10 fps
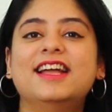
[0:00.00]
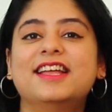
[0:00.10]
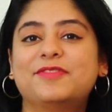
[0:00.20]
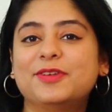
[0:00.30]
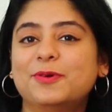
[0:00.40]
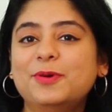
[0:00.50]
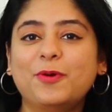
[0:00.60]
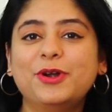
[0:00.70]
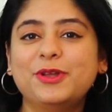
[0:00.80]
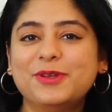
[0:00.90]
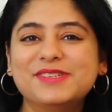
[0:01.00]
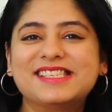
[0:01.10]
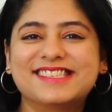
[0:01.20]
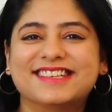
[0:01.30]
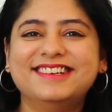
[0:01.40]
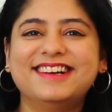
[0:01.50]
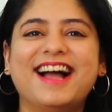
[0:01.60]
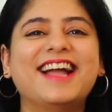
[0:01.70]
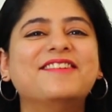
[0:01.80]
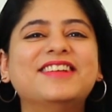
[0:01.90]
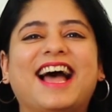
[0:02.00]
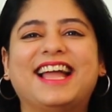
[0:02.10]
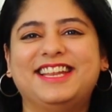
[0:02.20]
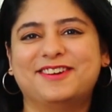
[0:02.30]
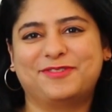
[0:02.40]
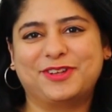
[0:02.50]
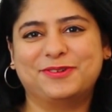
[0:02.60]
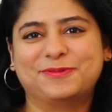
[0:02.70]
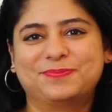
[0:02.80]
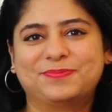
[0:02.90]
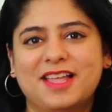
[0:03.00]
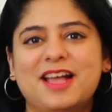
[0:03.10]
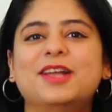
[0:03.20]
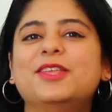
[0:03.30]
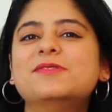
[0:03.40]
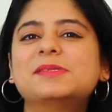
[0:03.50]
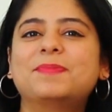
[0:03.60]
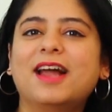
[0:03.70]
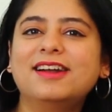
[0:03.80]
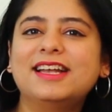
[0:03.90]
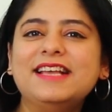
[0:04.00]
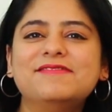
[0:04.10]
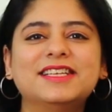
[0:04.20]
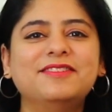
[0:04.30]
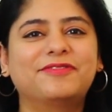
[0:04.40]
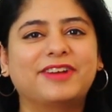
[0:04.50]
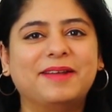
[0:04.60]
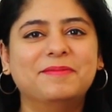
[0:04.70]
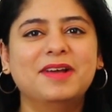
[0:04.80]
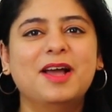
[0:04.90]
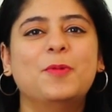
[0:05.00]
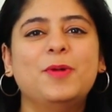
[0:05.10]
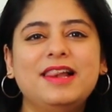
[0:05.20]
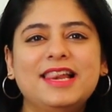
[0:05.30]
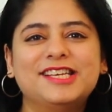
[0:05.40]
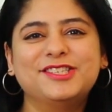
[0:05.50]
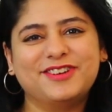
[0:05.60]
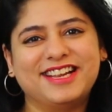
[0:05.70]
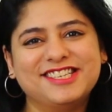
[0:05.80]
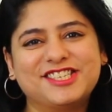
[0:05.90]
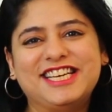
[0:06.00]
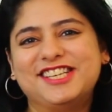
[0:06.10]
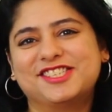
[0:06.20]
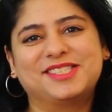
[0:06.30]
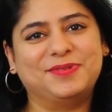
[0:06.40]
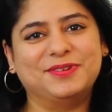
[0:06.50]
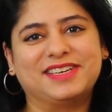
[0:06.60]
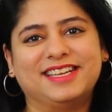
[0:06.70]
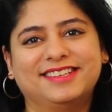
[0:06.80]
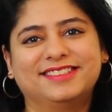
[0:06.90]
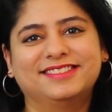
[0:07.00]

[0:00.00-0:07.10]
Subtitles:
If you don't want to use scissors, I have an idea for you. Use plant leaves in frame will let you relish nature's beauty.